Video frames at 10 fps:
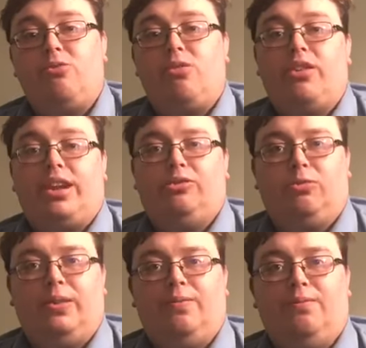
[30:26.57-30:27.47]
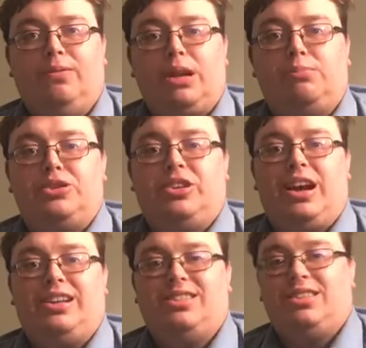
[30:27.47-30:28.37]
on the next one. God bless you
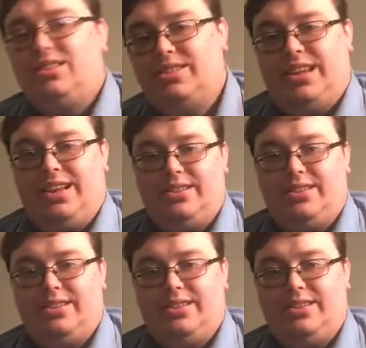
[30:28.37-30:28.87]
guys. See ya.